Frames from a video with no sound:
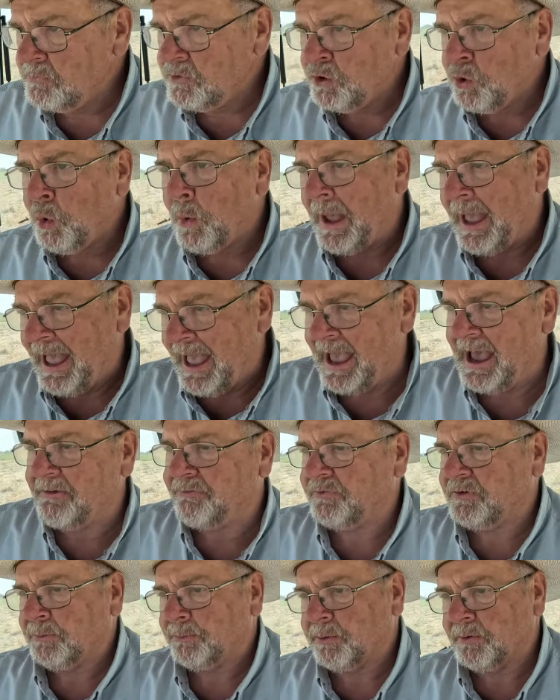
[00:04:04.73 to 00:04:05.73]
you
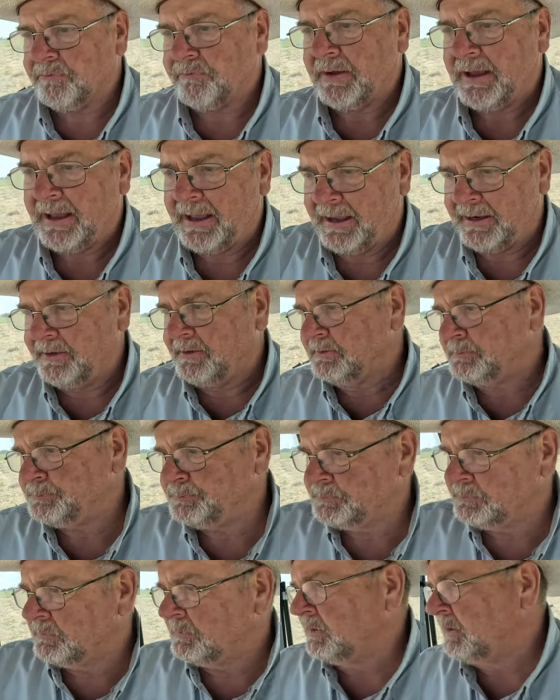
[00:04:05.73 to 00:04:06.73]
have to provide
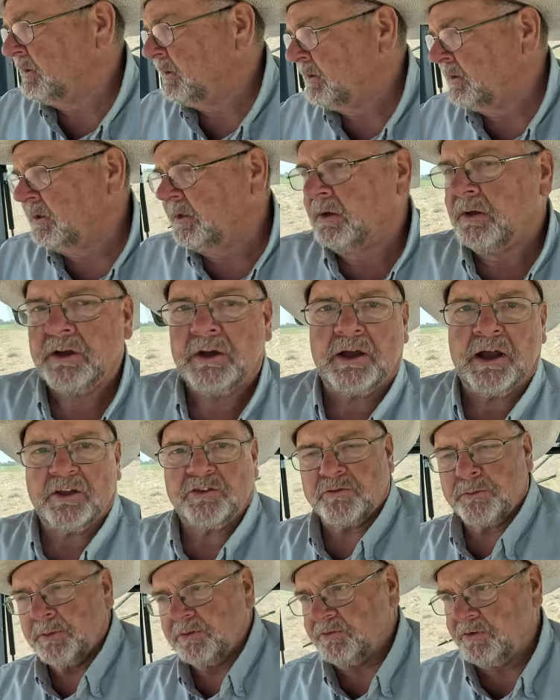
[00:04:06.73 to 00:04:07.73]

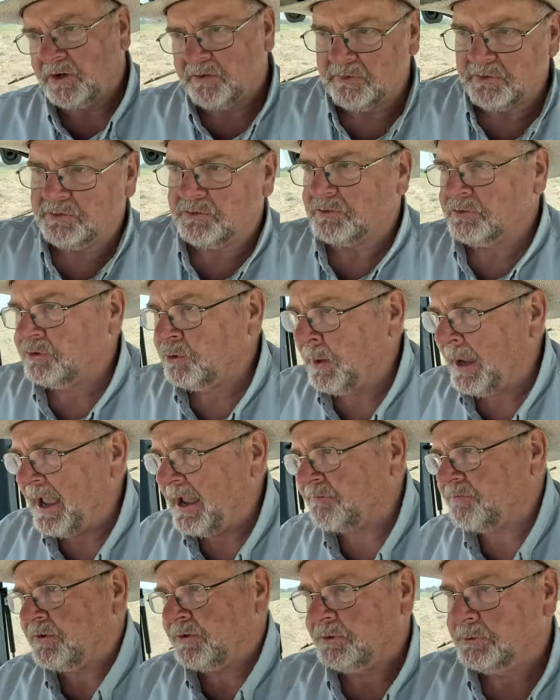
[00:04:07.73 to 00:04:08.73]
customer service. You
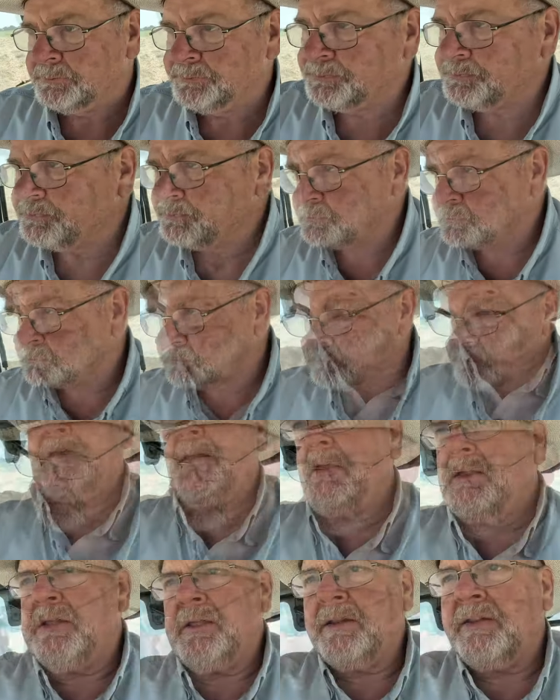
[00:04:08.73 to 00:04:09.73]
have to.
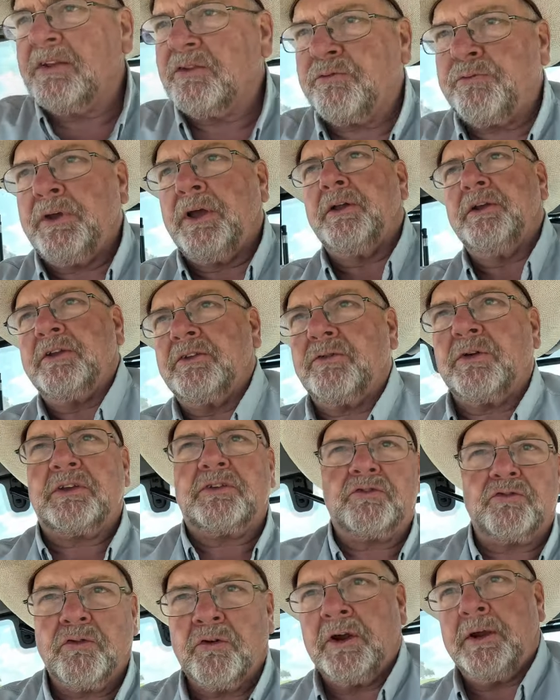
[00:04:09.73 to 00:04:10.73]
This field is
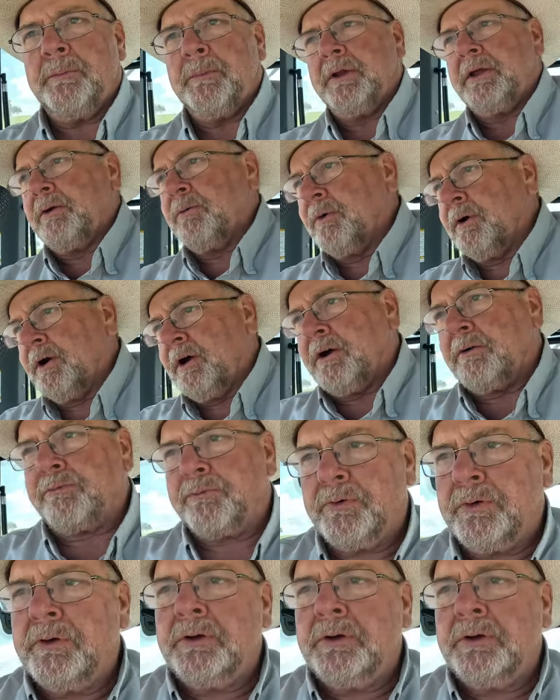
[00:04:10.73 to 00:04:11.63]
extremely rough.